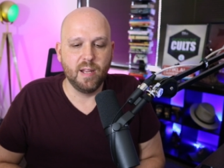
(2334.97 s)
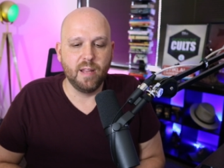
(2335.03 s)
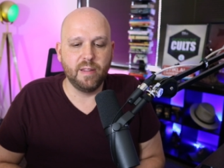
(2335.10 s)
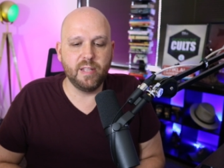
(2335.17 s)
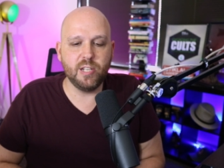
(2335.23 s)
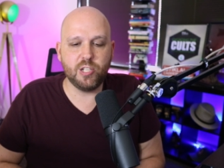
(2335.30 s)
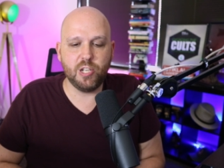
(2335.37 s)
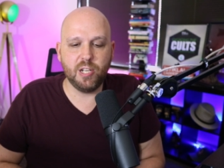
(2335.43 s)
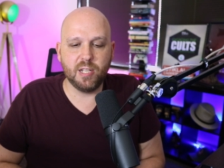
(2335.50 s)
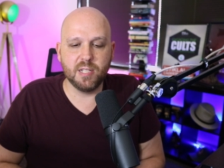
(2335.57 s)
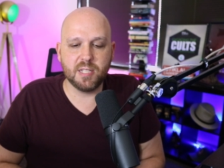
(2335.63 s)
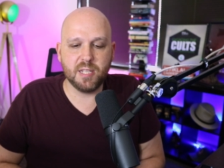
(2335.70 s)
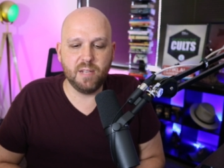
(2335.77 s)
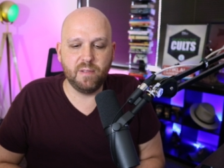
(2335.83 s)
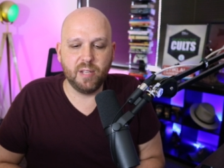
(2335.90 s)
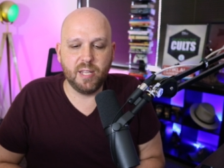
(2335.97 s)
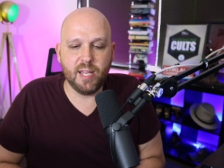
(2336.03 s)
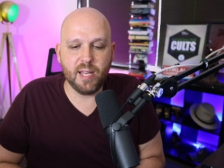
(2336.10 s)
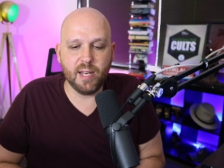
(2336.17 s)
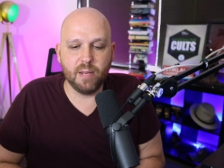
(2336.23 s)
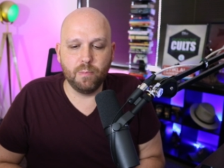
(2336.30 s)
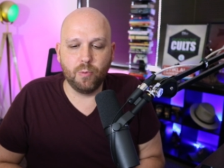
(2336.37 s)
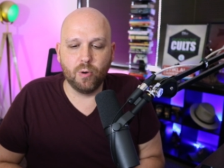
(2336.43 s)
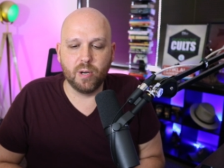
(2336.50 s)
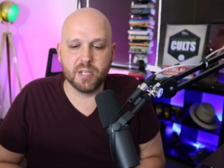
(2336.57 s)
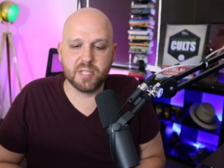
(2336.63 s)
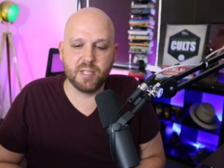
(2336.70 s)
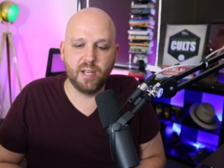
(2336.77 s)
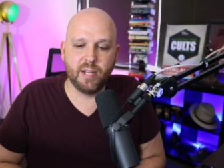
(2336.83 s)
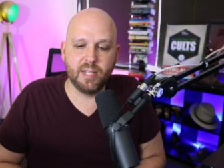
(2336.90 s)
Then she conceived again and bore a
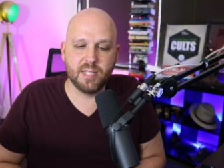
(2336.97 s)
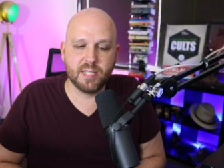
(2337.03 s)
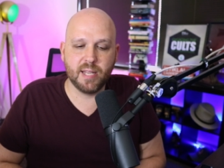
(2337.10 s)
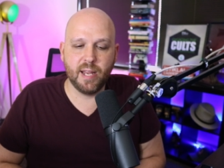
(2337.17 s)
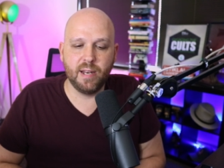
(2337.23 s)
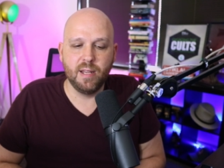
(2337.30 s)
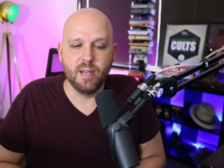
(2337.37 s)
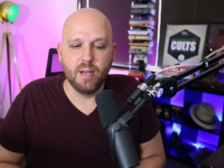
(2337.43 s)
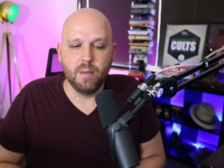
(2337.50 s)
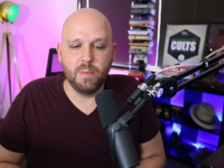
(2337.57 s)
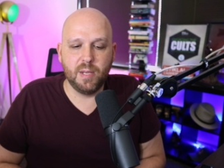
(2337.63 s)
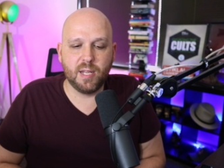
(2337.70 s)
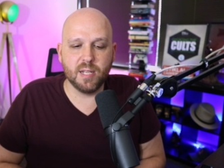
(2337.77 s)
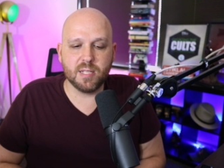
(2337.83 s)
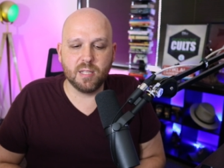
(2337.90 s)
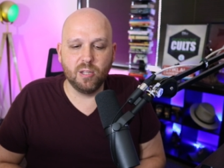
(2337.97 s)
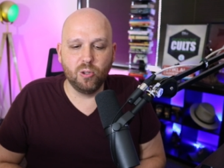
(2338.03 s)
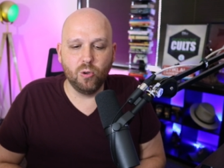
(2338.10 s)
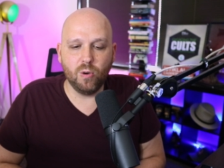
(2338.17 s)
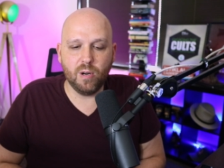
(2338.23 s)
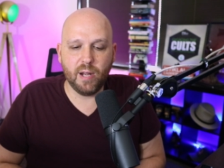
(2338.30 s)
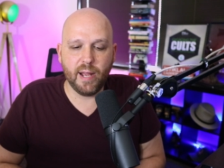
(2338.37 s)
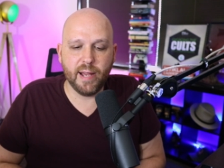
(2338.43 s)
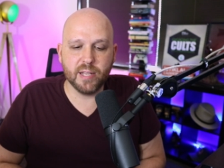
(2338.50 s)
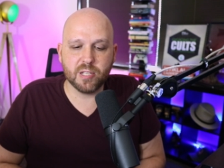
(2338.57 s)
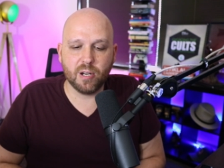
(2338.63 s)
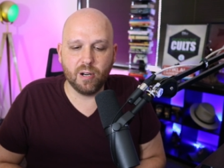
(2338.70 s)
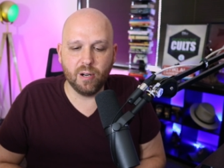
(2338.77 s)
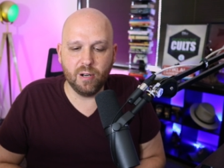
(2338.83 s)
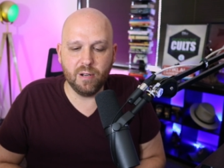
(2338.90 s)
son and said, because the Lord has
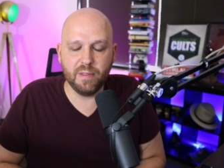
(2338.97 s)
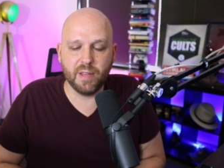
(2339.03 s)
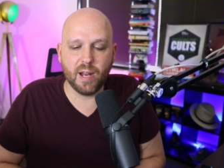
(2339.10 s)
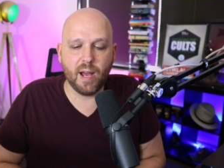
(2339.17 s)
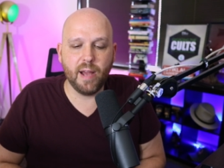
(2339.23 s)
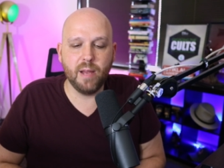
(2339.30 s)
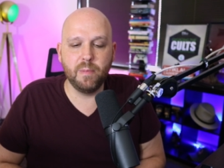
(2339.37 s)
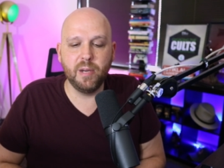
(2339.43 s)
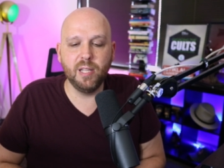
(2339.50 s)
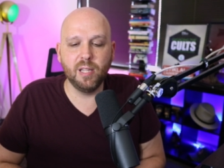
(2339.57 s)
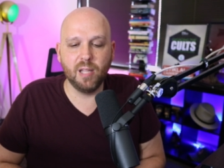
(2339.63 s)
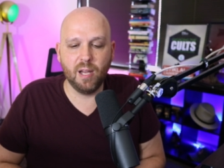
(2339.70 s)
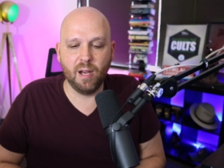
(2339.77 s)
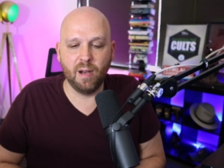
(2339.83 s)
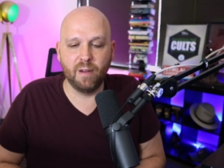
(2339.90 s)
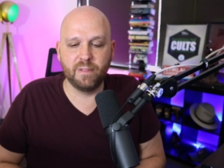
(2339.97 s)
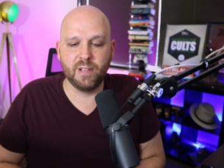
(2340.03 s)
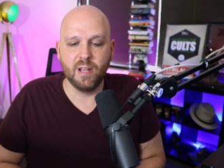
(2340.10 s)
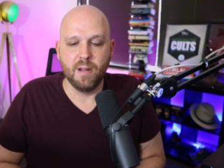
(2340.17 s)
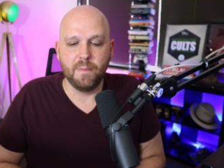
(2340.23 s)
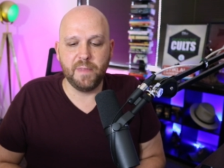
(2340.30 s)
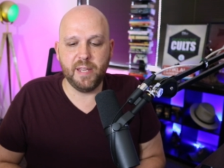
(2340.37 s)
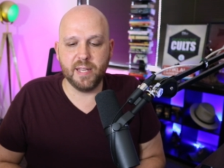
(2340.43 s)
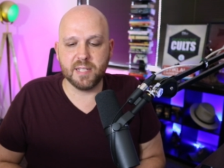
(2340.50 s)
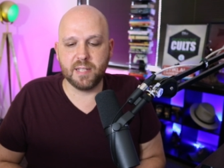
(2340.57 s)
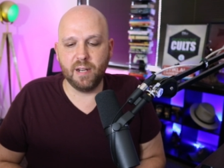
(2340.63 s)
heard that I am unloved, he has